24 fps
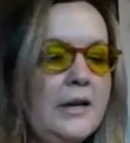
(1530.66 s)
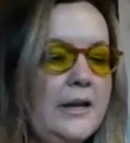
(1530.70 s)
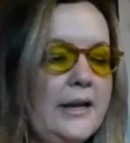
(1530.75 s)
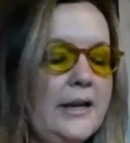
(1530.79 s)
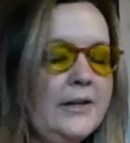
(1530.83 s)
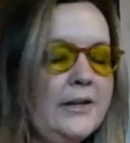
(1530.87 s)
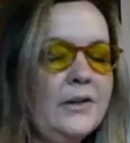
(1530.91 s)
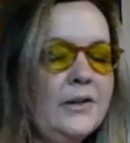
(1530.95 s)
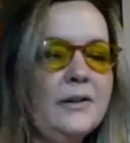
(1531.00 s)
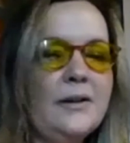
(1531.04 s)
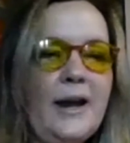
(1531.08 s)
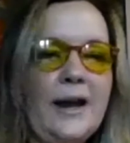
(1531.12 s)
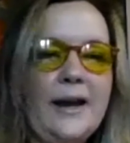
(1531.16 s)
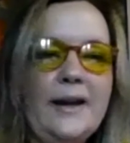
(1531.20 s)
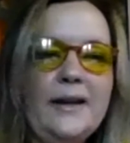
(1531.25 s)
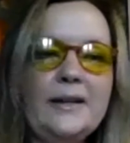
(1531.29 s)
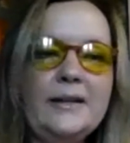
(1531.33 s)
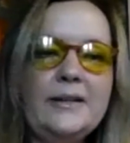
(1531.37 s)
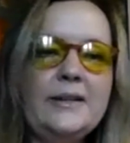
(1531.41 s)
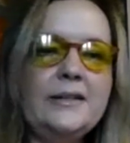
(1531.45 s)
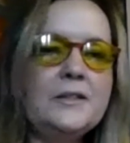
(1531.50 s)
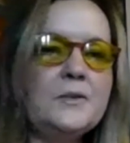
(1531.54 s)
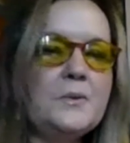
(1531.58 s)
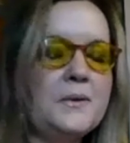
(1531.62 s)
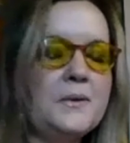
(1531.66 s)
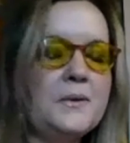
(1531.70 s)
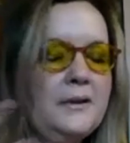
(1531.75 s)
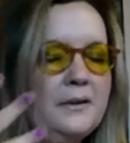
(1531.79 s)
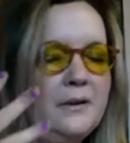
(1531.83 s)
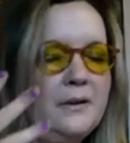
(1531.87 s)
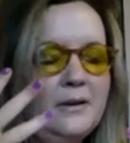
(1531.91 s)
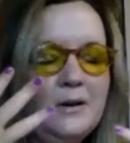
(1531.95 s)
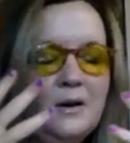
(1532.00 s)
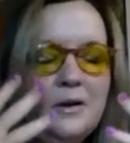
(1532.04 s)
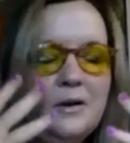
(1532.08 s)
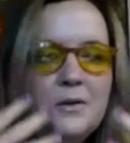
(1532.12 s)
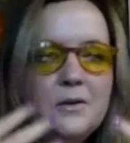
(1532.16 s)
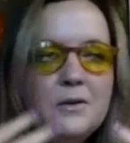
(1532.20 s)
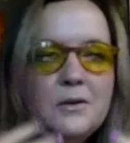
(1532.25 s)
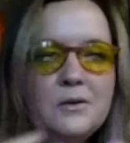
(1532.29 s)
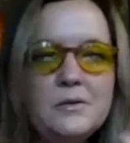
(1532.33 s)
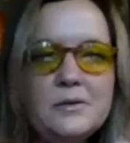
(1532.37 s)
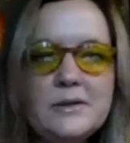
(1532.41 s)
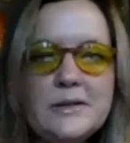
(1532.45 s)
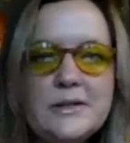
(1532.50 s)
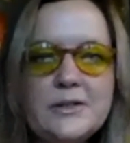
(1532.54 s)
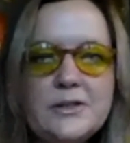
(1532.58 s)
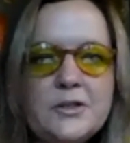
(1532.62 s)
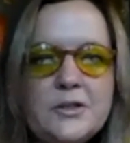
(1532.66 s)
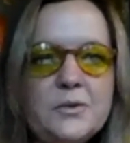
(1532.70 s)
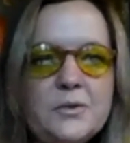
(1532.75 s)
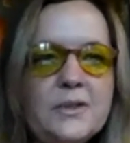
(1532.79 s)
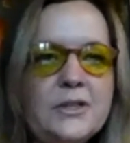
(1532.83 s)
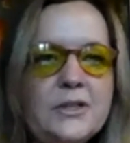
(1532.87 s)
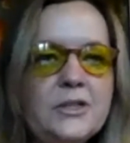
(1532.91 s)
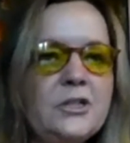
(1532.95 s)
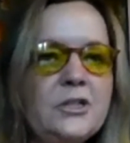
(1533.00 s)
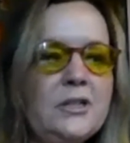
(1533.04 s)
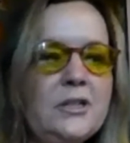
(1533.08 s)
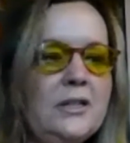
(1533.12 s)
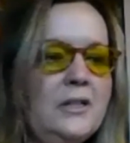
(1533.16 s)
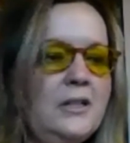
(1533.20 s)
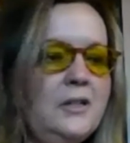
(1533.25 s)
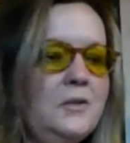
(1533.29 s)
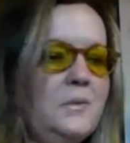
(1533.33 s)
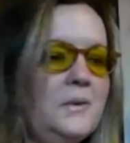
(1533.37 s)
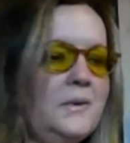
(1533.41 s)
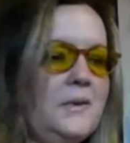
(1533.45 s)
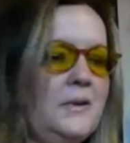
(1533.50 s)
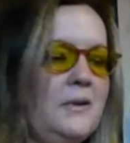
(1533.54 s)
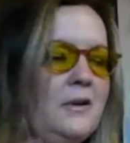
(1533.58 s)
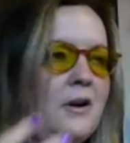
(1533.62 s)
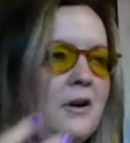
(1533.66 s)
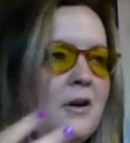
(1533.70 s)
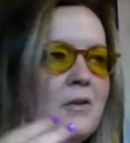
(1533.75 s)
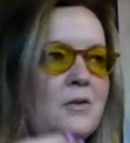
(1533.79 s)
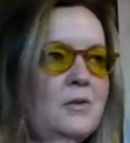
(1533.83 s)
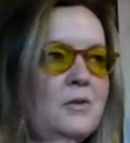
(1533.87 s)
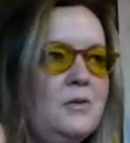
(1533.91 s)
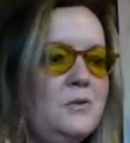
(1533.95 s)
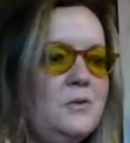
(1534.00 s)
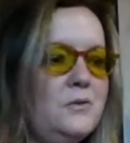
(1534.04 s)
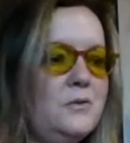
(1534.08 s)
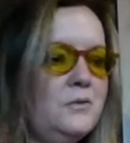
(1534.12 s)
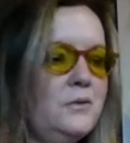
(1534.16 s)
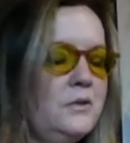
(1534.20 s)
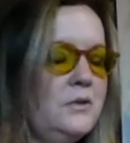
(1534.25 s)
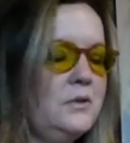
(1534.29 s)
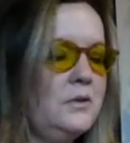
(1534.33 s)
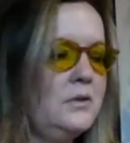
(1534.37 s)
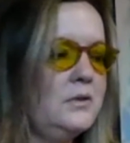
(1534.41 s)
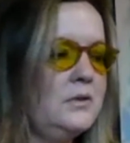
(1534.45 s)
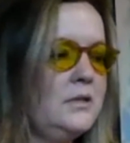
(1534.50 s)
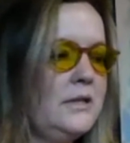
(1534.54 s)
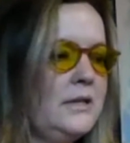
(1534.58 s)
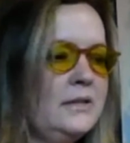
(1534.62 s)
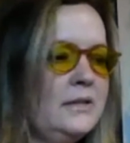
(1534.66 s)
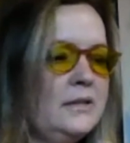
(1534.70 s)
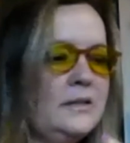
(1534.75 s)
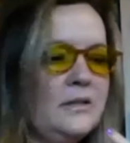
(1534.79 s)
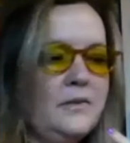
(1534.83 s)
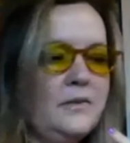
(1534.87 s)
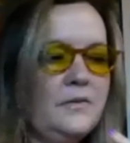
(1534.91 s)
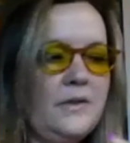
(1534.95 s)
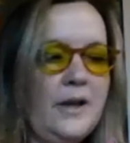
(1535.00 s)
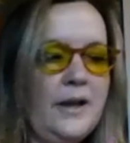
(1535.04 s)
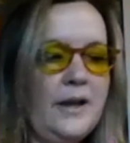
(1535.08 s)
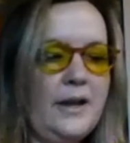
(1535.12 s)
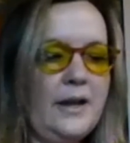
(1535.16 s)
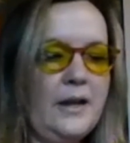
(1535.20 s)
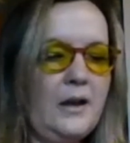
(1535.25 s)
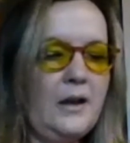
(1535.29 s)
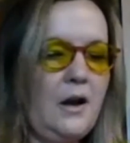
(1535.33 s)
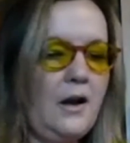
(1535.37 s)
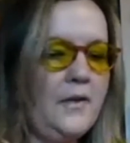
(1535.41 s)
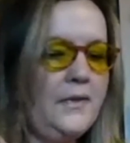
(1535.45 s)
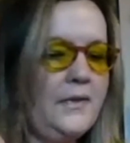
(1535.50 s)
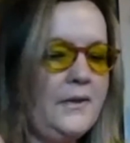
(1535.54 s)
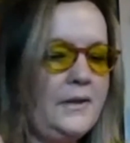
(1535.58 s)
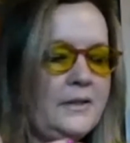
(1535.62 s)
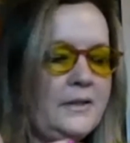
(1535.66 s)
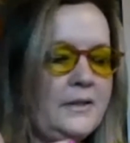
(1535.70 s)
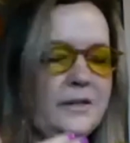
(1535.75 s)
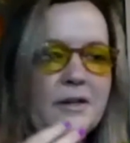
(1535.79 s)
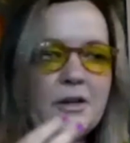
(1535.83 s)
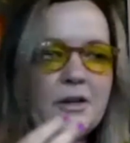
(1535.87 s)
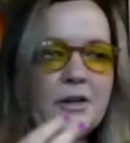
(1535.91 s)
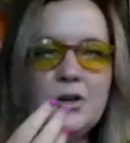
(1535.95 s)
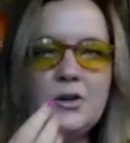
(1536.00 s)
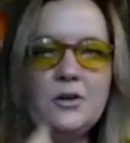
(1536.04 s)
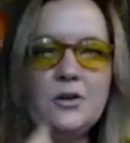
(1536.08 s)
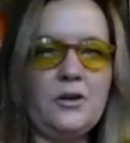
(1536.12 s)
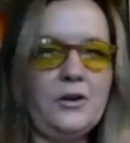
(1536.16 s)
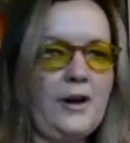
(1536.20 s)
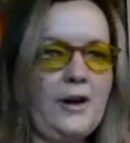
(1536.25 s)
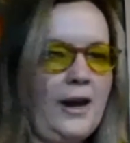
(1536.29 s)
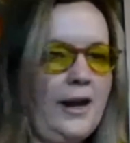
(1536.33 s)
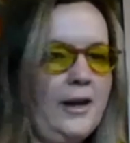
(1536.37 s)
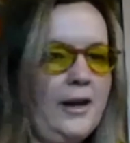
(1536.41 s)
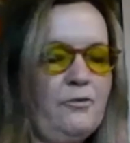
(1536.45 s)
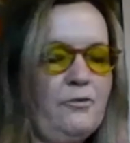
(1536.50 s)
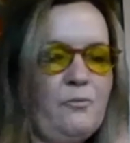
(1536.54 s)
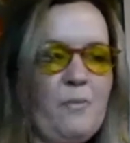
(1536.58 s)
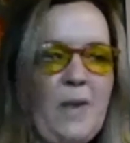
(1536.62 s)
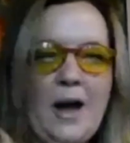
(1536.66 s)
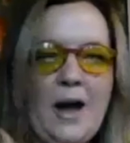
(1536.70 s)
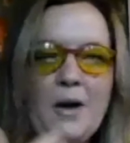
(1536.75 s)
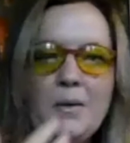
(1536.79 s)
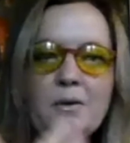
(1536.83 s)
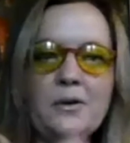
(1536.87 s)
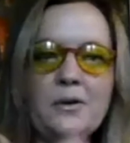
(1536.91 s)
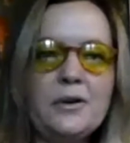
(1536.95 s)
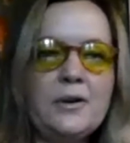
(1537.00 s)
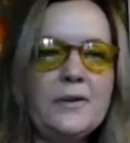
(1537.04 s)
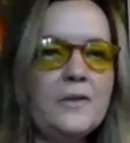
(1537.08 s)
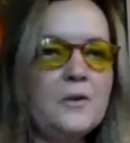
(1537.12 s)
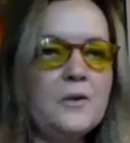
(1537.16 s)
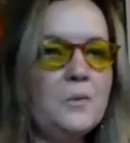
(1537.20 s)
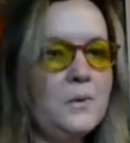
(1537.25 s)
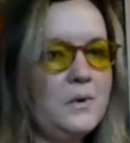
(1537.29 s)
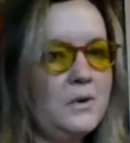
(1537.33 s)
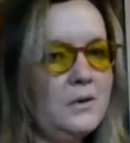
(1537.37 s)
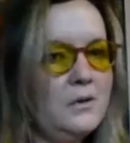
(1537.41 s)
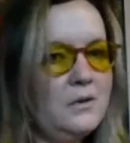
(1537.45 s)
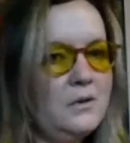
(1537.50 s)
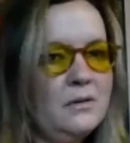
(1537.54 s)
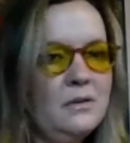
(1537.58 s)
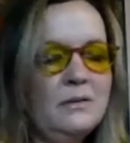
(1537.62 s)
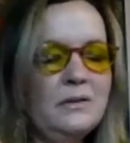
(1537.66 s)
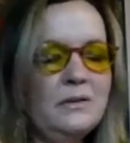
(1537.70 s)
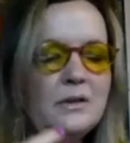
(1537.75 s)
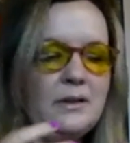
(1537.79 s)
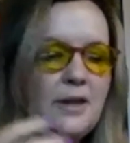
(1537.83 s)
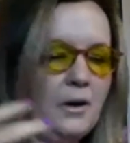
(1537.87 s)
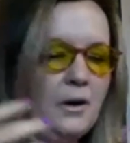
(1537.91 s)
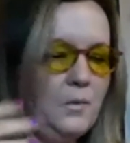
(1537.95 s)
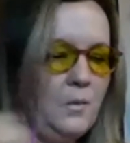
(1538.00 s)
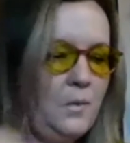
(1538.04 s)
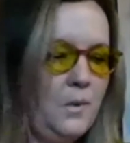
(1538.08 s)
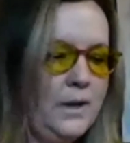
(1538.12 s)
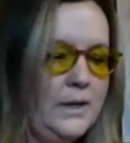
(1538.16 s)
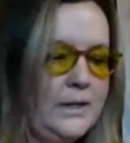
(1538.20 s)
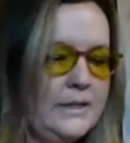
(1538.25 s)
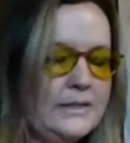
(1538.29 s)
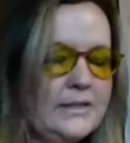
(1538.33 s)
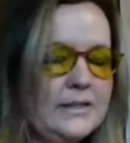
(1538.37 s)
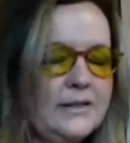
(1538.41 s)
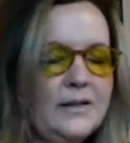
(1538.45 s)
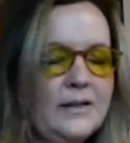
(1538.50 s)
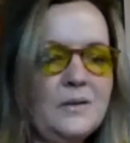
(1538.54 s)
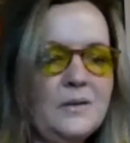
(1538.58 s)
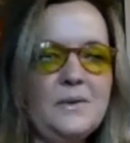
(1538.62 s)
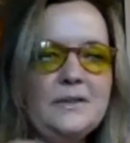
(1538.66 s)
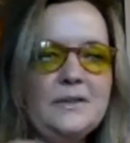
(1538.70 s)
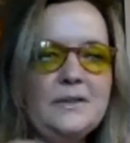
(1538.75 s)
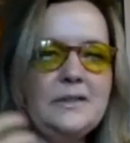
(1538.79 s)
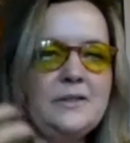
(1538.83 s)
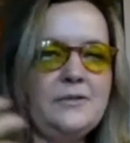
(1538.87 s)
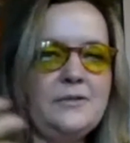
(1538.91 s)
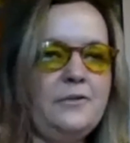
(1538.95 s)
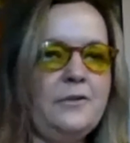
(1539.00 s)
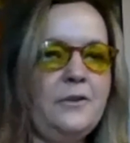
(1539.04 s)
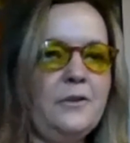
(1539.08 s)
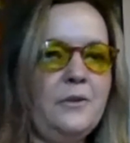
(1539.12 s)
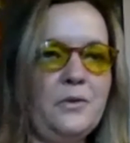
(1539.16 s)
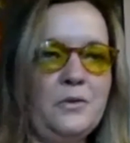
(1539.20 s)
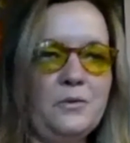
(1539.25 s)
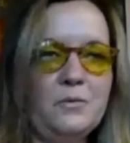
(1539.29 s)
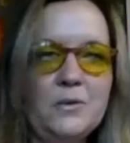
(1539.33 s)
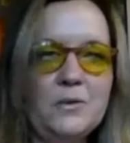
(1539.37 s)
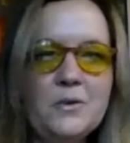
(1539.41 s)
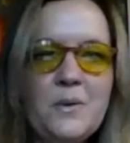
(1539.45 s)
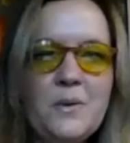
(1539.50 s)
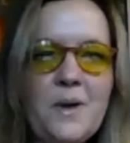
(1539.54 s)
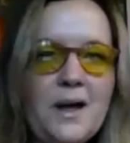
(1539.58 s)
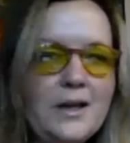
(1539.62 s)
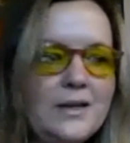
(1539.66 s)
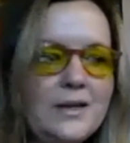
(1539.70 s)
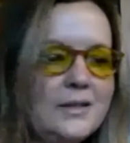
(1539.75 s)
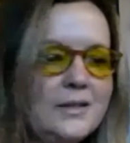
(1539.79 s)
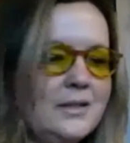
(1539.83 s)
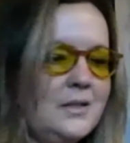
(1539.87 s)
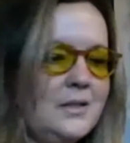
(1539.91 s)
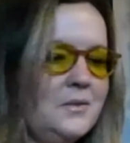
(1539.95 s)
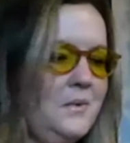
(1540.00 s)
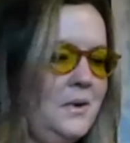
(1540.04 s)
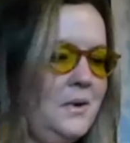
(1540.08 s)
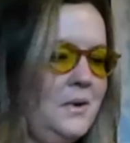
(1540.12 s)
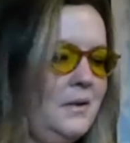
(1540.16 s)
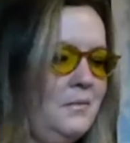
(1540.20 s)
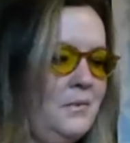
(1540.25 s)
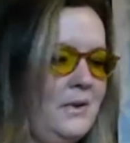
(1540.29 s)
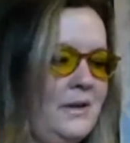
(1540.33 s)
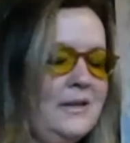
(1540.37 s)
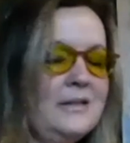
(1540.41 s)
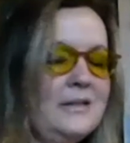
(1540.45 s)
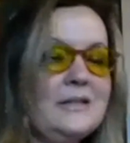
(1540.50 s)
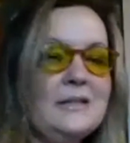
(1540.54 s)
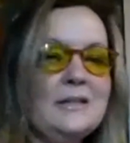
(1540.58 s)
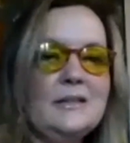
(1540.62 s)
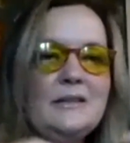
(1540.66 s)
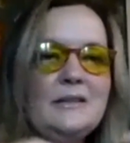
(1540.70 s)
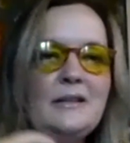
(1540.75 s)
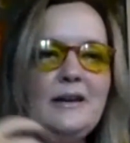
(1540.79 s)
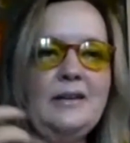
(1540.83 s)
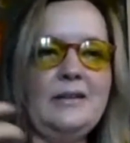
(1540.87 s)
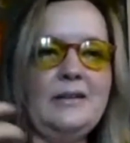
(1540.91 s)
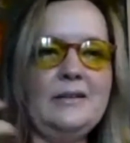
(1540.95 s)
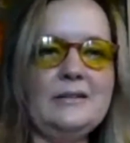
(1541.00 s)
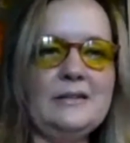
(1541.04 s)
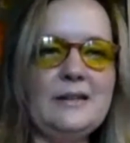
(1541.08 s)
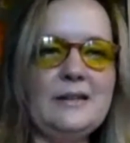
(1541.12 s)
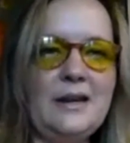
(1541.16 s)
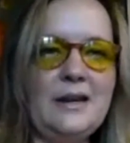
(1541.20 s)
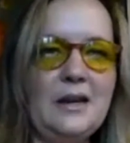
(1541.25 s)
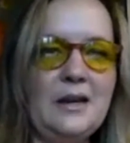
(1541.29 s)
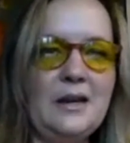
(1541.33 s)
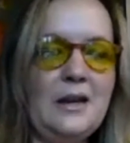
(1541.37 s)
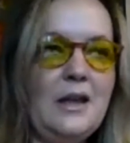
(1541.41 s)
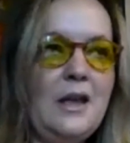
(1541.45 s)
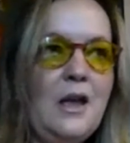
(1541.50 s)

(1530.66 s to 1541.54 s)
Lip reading: inner guidance, with our own intuition, with our own sense of like authentic creative power in the world, and like what is it that wants to flow through us, and what is it that is like